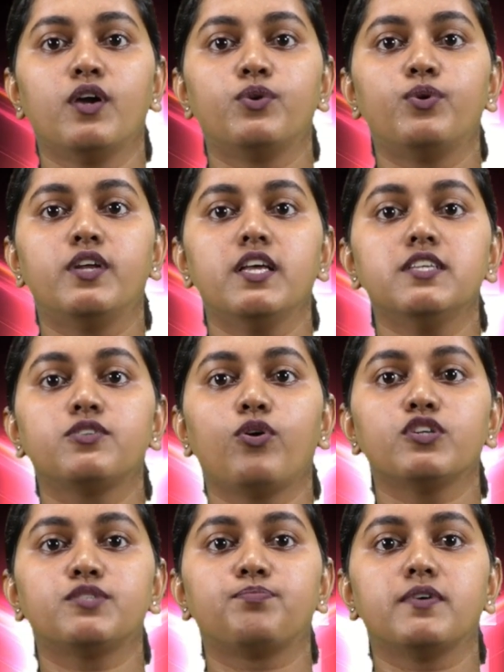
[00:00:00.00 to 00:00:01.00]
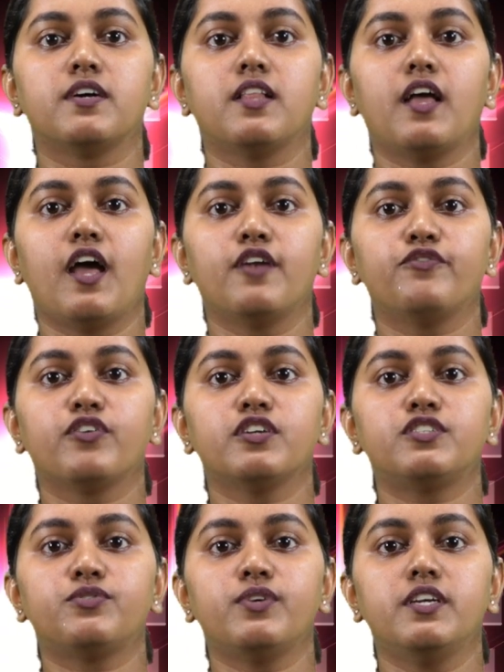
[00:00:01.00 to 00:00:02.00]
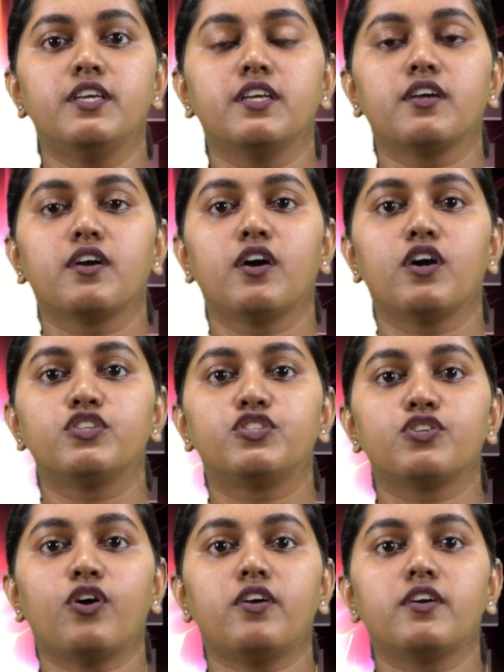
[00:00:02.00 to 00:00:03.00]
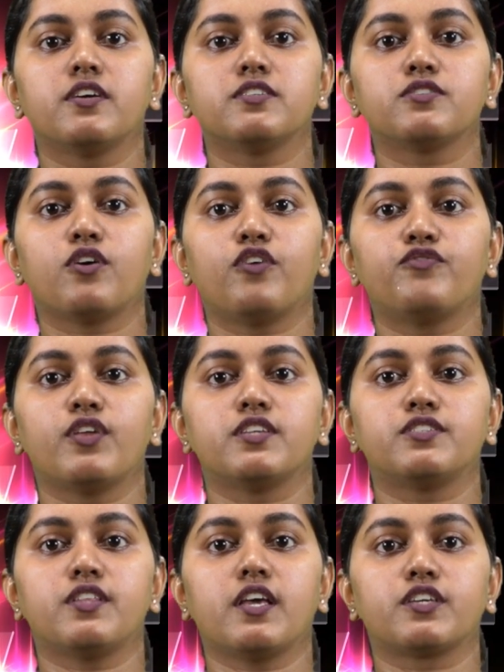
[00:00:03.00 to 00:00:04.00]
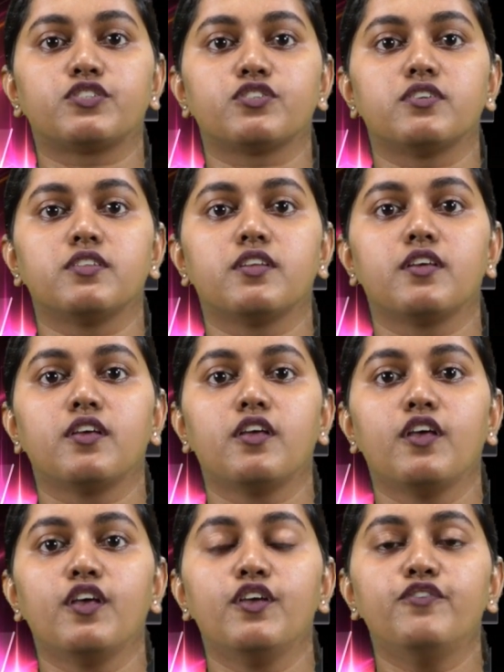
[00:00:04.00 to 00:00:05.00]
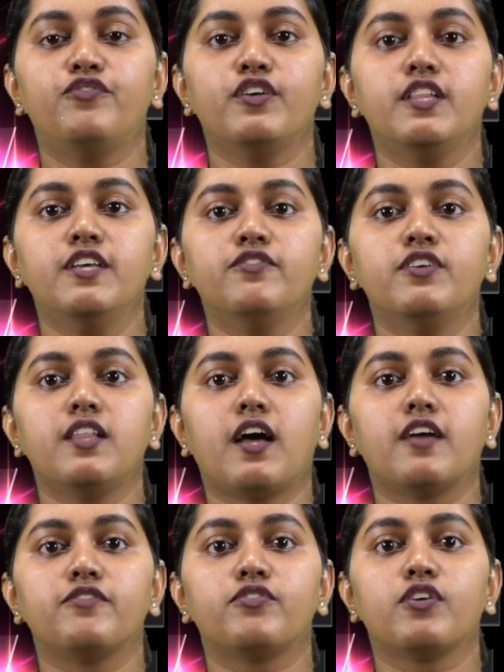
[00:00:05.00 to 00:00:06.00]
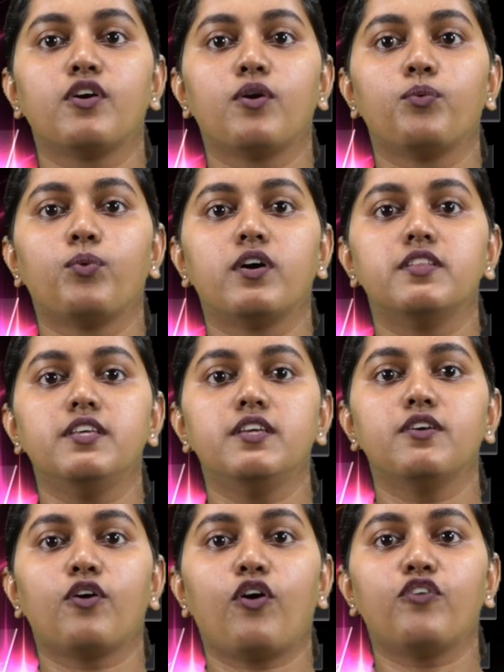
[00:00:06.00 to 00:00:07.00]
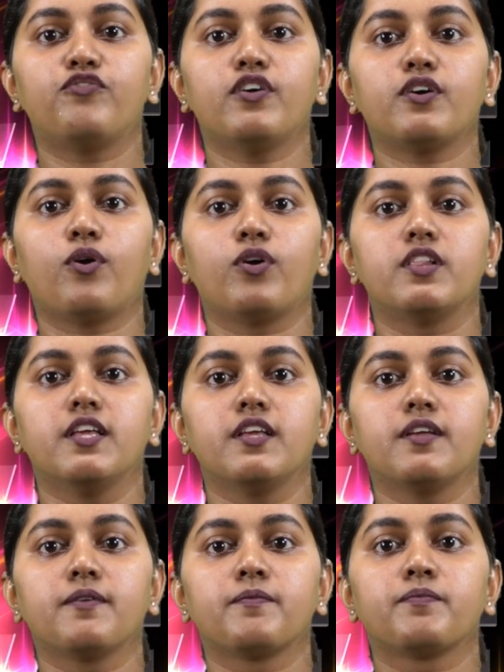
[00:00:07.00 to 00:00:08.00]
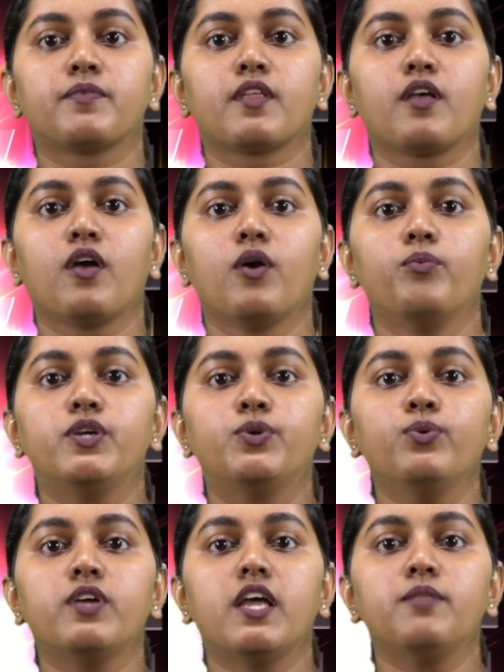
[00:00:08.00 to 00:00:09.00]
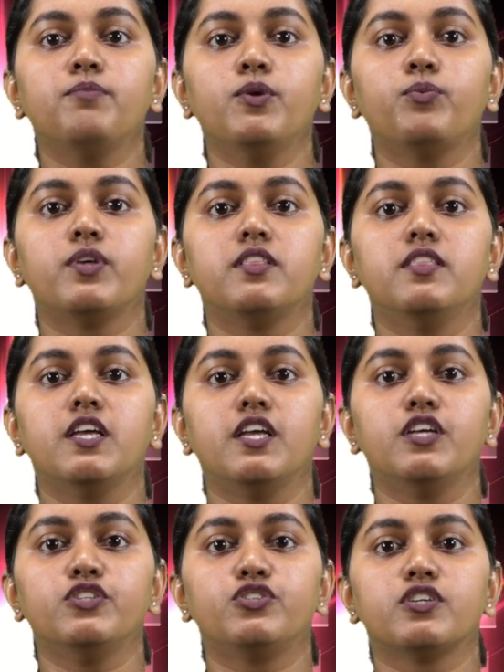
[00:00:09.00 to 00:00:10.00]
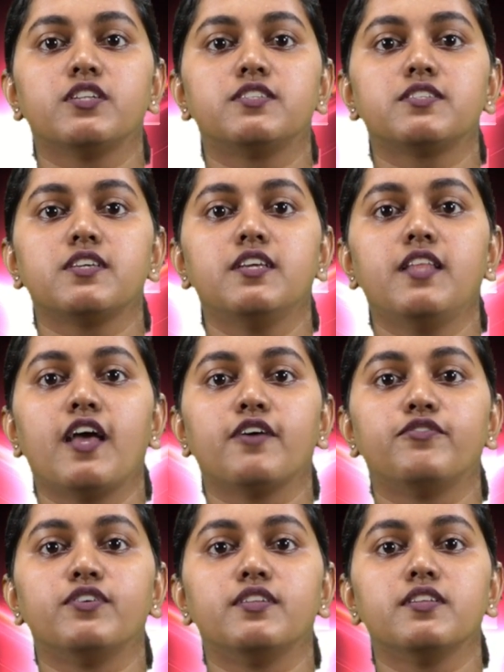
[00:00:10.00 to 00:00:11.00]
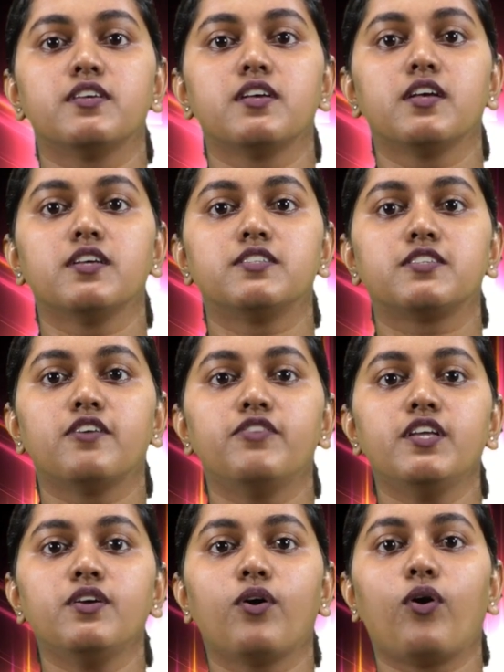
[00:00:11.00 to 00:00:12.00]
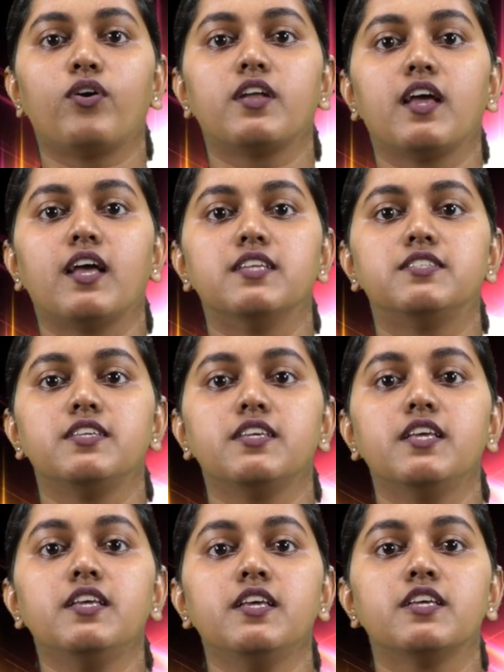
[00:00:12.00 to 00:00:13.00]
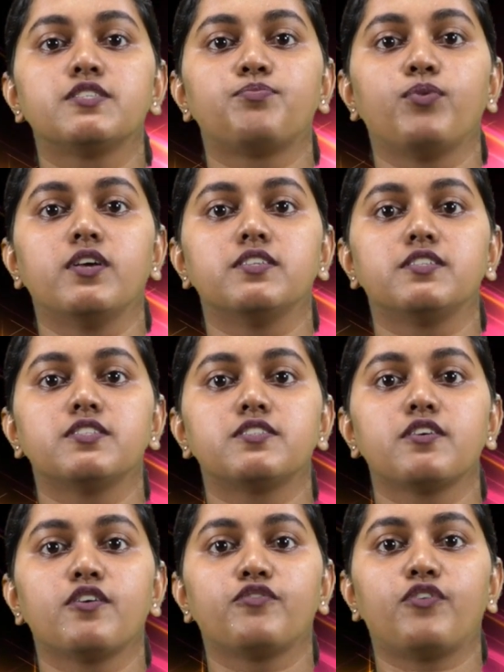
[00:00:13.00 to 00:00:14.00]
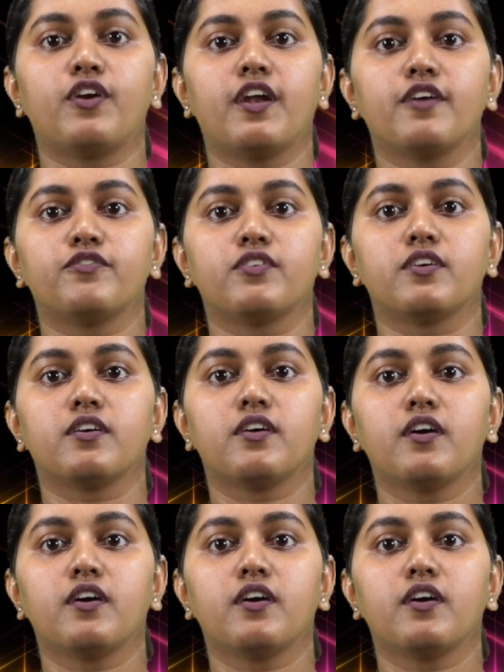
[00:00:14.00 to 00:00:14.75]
Today's Gospel and first reading assure us of resurrection. If we live a life worthy of our calling, we too can be with the angels in heaven, serving God and singing His praises forever.